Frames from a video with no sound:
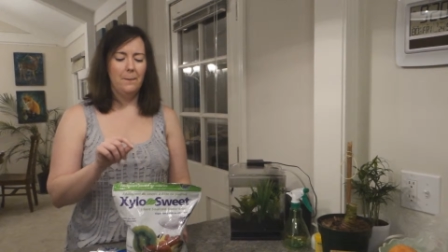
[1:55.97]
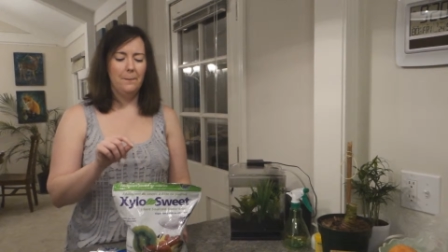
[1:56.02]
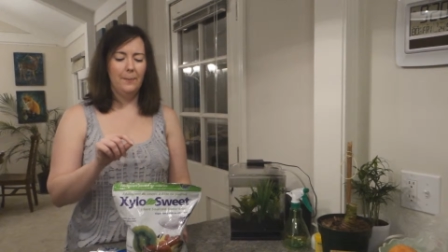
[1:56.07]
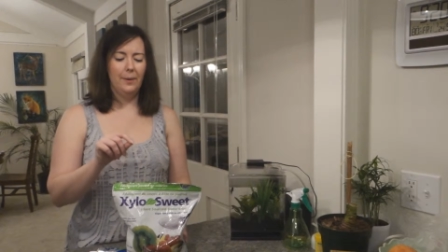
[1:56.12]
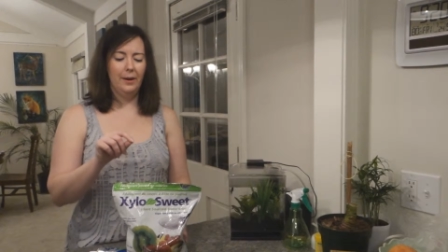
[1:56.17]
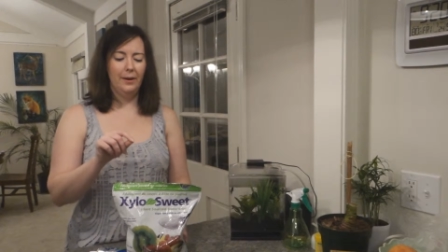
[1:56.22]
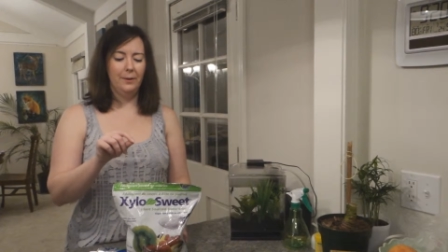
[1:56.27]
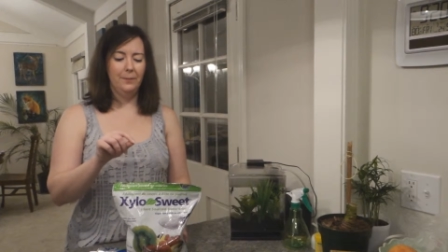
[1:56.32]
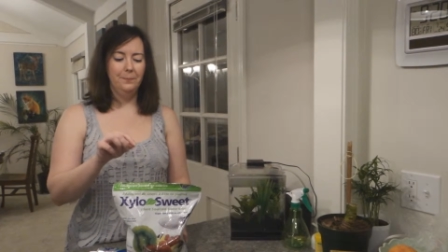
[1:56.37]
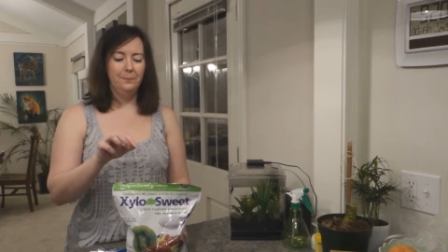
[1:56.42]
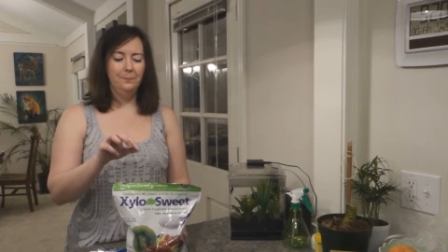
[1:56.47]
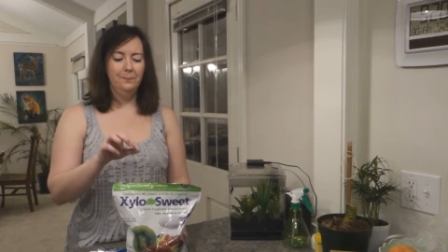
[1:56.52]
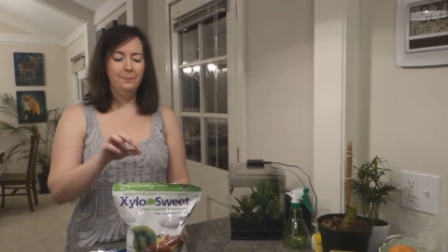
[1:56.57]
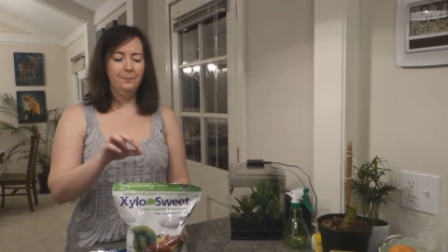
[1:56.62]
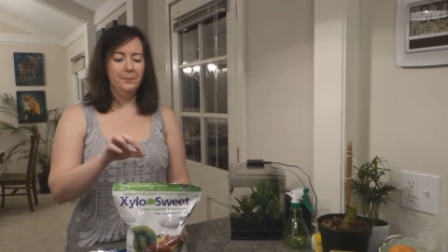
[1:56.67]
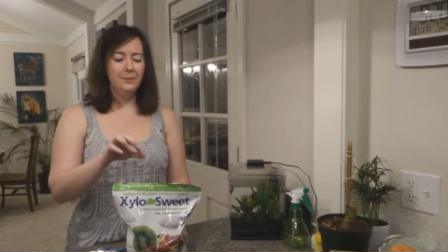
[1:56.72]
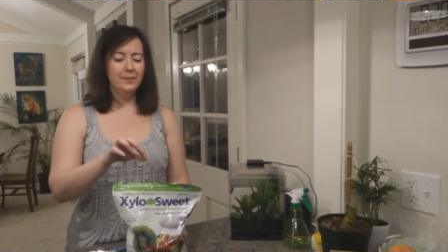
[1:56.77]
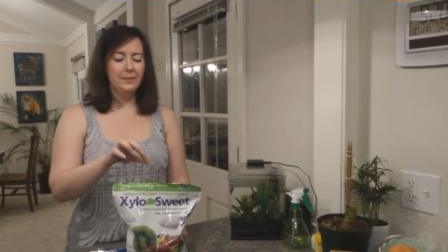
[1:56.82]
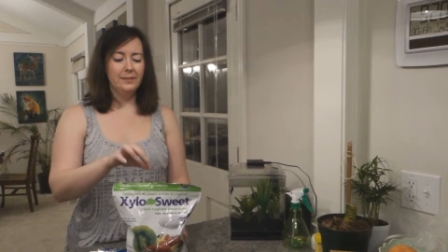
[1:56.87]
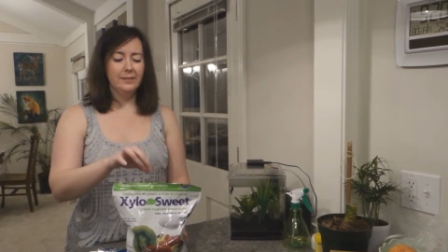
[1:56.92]
But
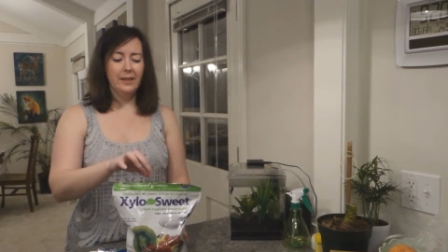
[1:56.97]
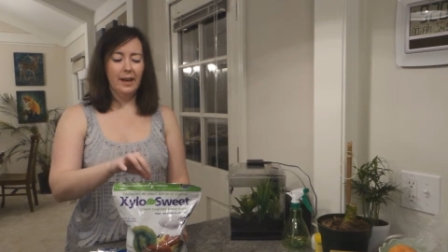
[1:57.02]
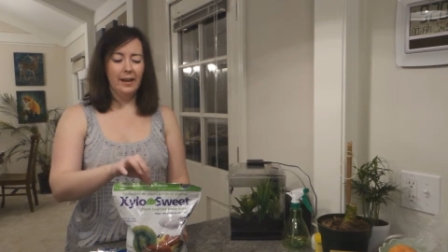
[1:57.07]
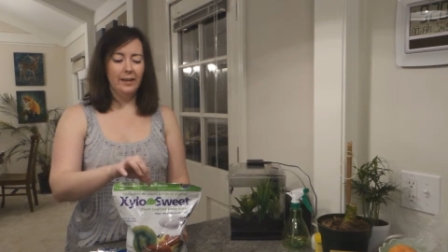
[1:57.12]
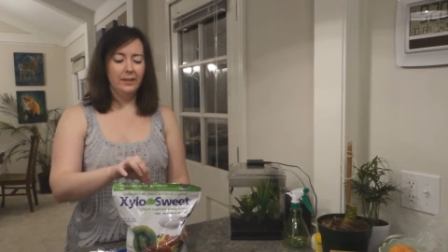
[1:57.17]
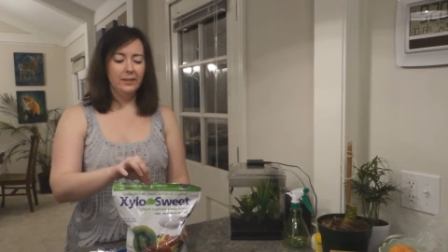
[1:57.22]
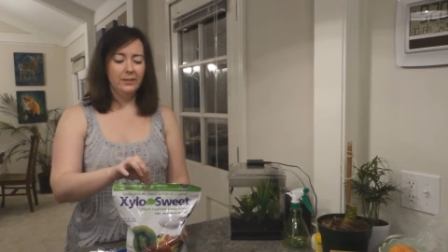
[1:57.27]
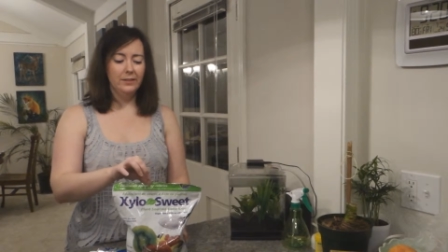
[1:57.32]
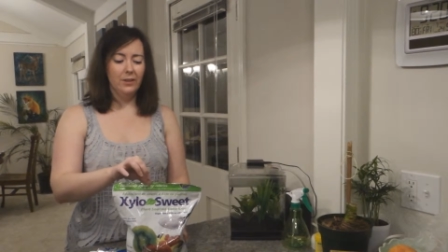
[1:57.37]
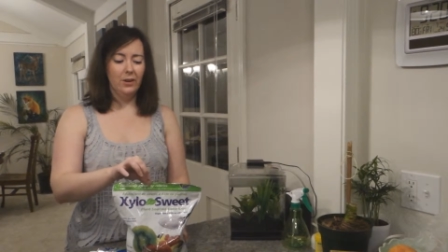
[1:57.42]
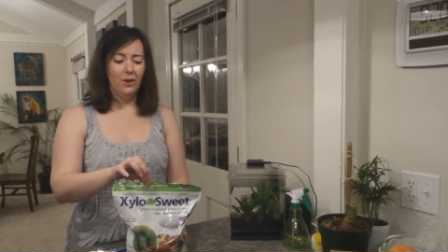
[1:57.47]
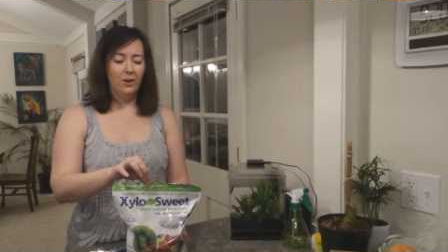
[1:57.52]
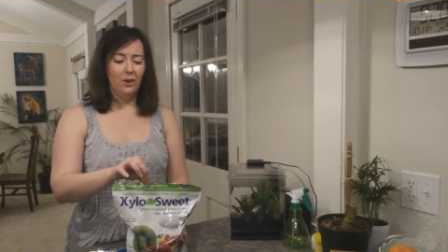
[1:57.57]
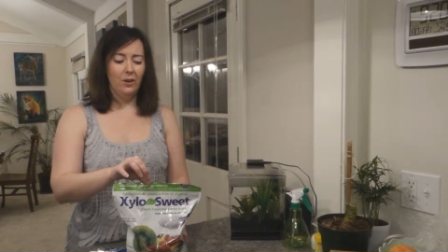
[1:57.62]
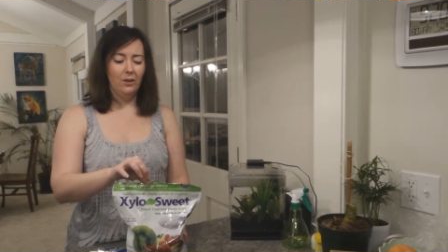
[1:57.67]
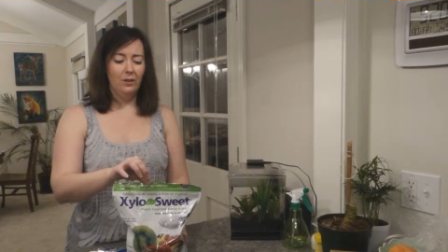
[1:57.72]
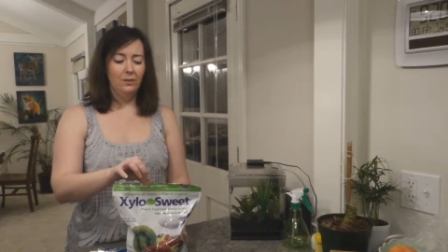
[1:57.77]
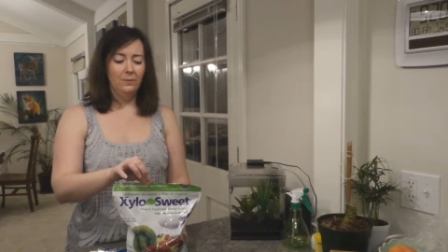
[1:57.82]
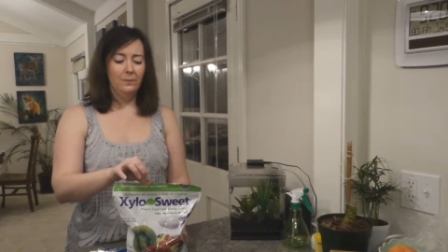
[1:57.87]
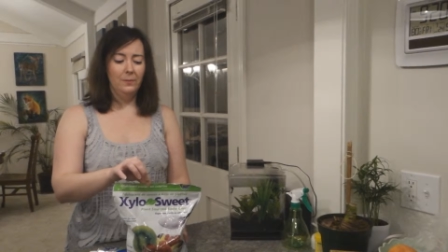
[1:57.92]

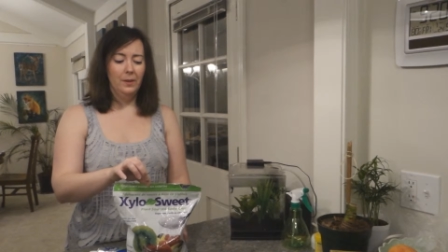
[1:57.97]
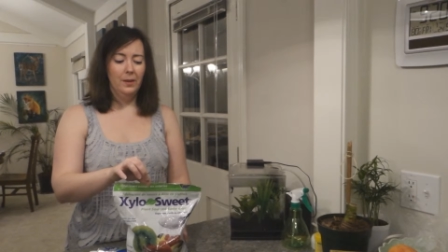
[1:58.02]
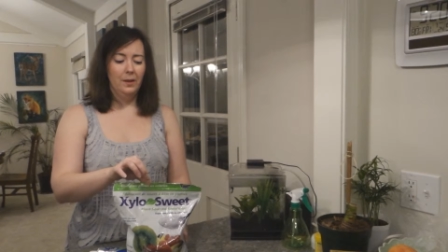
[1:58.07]
xylitol